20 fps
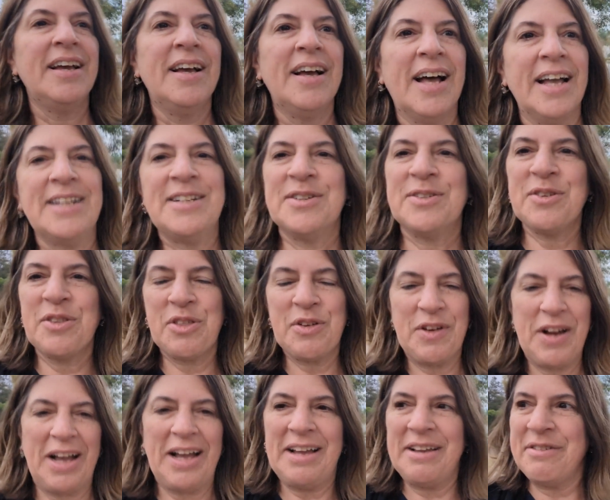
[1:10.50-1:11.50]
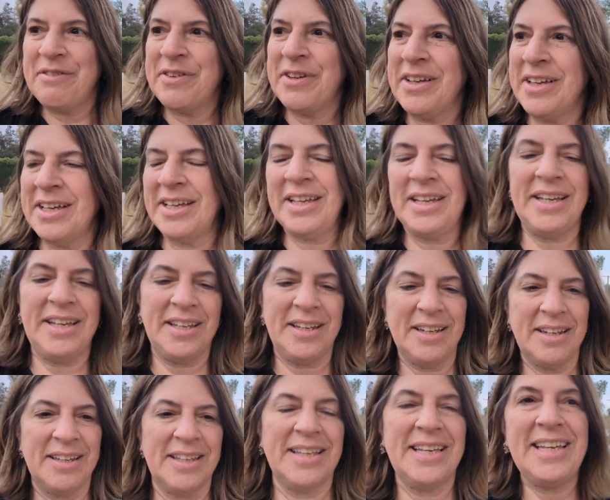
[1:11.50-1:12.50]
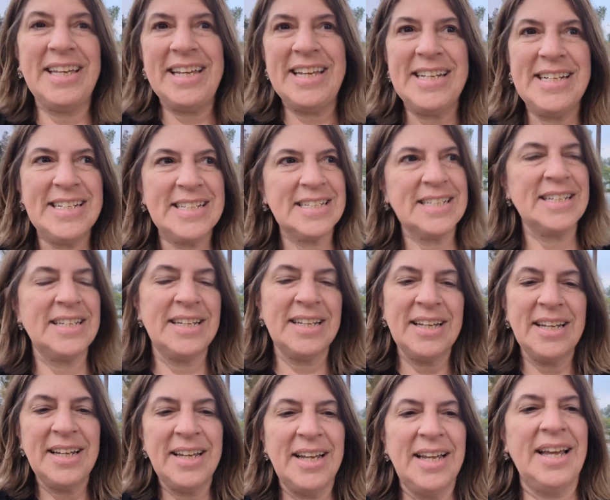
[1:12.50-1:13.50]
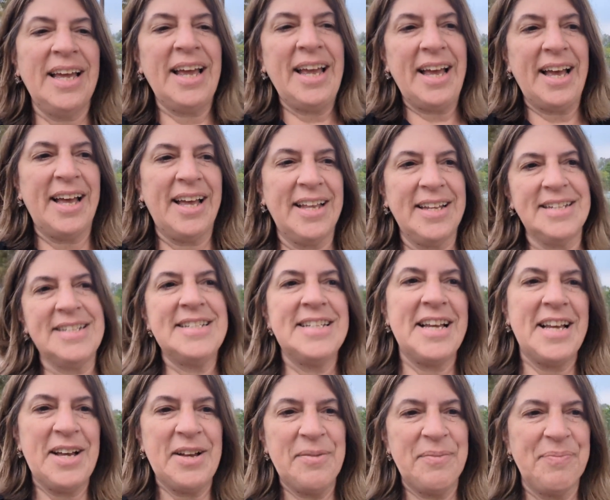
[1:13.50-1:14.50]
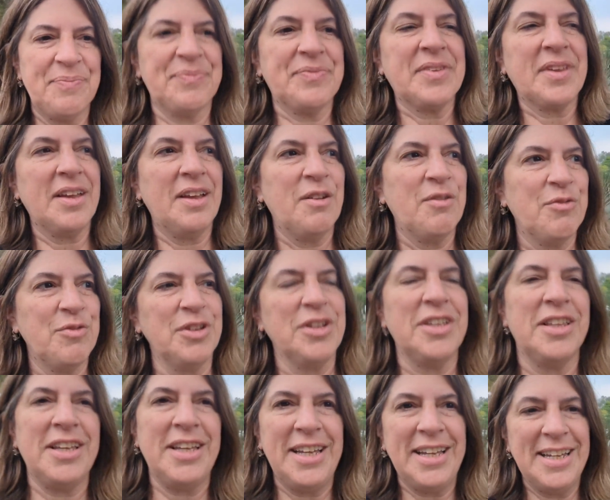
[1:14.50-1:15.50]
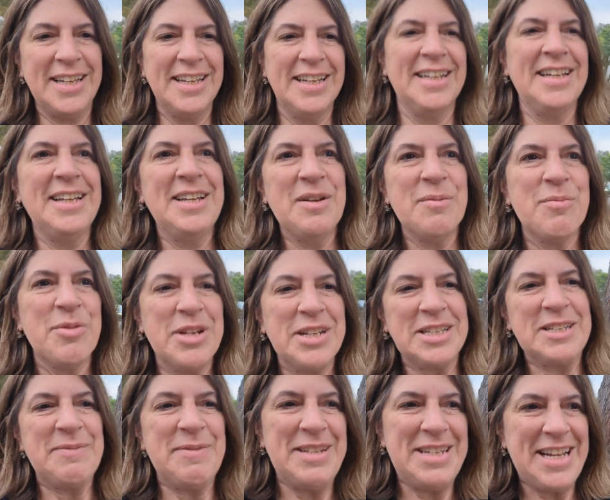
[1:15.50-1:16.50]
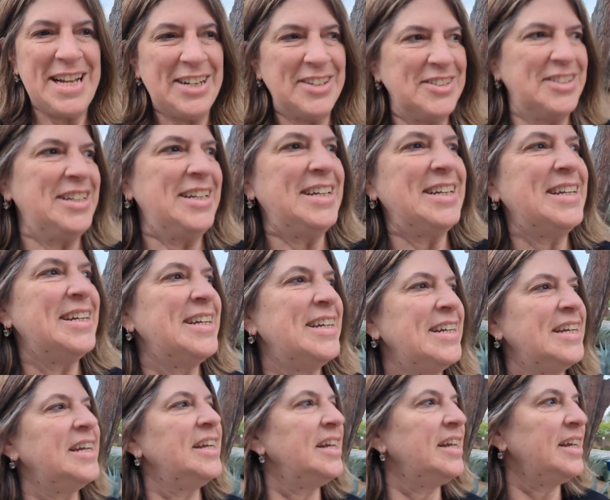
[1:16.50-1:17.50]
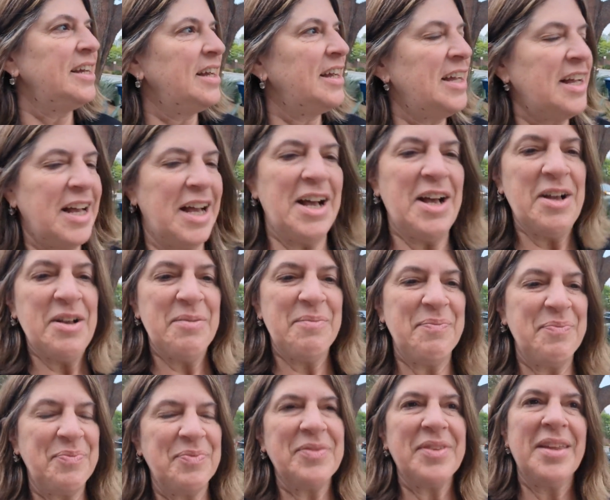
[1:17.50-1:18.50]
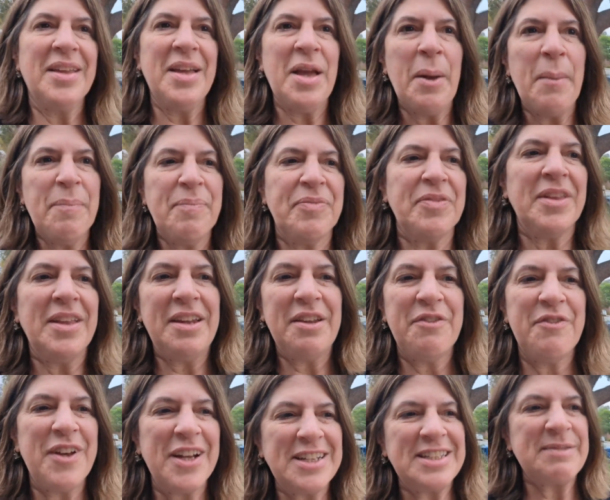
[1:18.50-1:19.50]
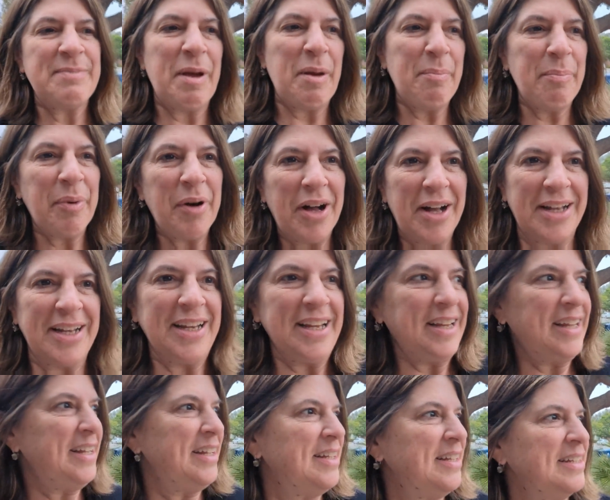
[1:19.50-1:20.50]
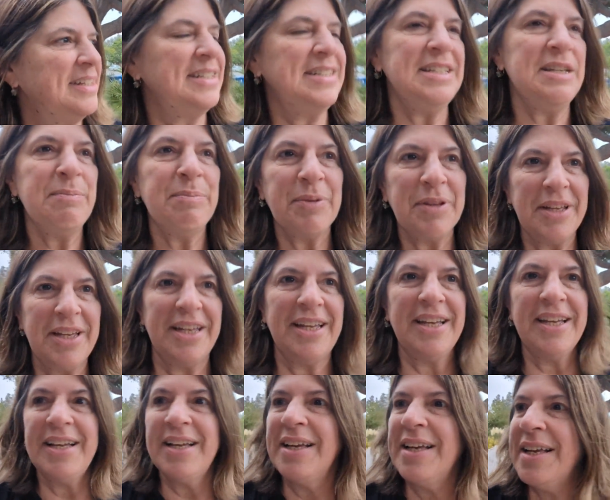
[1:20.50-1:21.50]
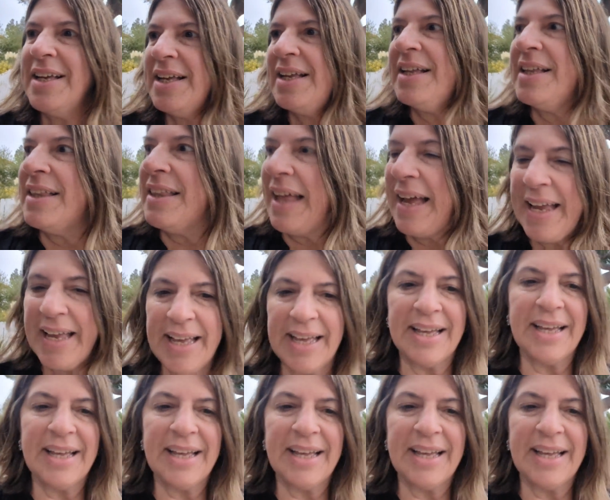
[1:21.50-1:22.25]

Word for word: I don't thrive in the heat and um, it really brings me down um, it affects my body deeply like